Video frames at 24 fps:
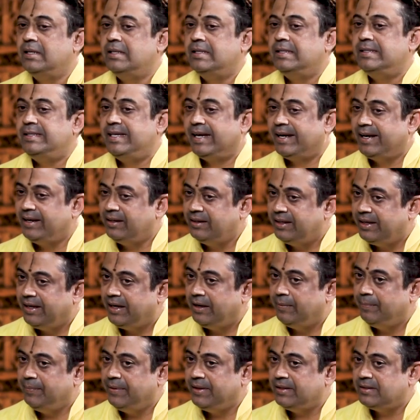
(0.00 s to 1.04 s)
Second thing
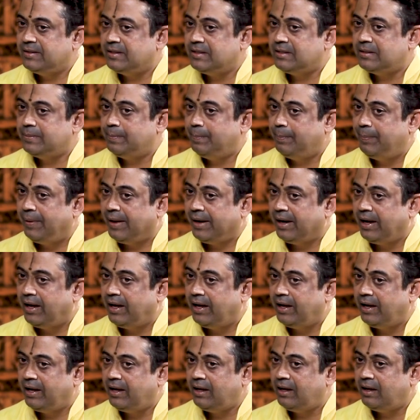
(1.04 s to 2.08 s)
it means is
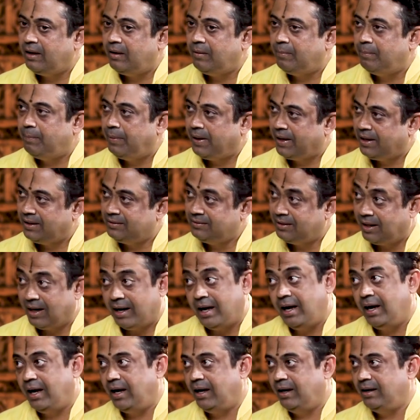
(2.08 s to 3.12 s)
Paraha
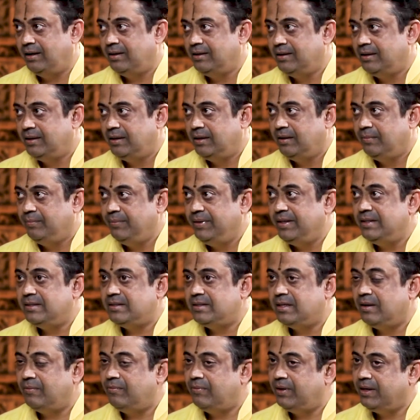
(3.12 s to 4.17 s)
Parataraha. Means
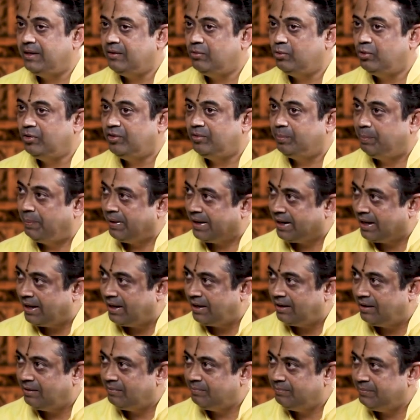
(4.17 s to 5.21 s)
someone who is
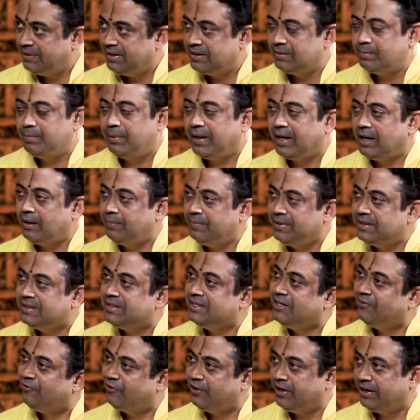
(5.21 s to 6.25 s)
para. Para means
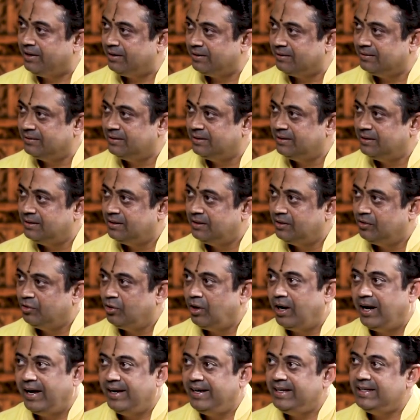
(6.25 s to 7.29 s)
different. So
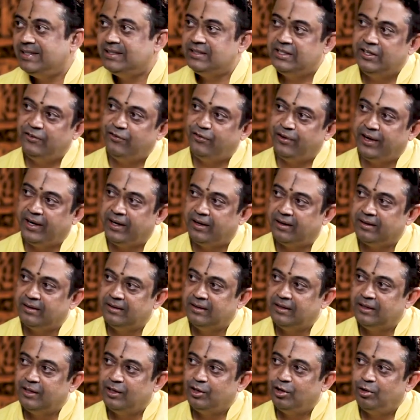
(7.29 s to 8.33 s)
Hari is different.
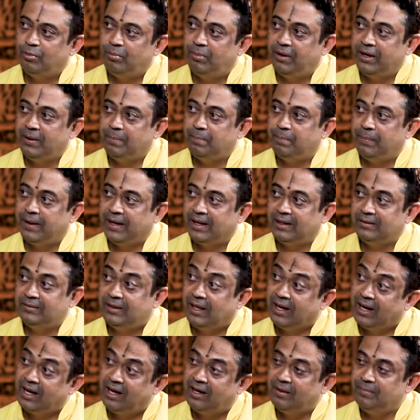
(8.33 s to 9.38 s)
But
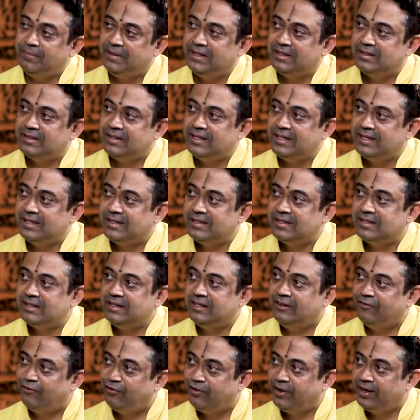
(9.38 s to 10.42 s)
Parataraha means he is
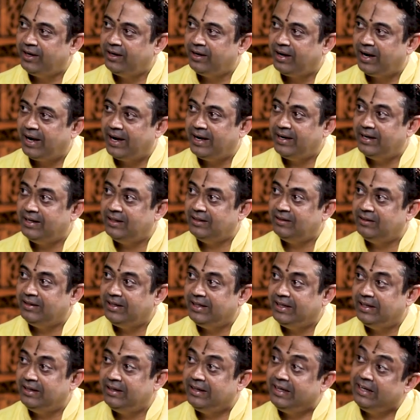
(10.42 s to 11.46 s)
different and
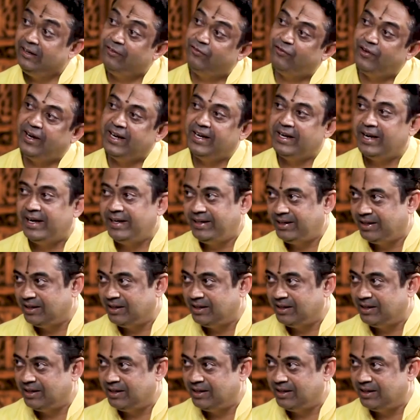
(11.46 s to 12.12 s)
in infinite